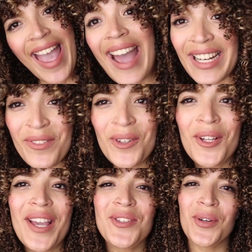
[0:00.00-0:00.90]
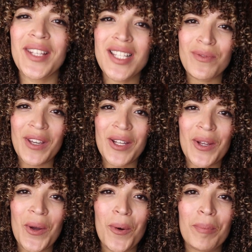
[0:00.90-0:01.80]
And if you enjoyed this
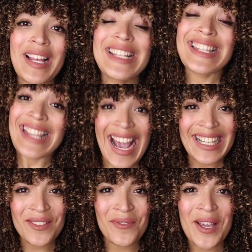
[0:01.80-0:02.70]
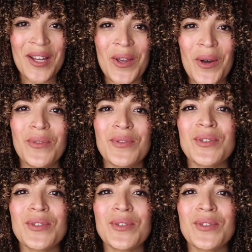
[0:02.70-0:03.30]
video, please like the video,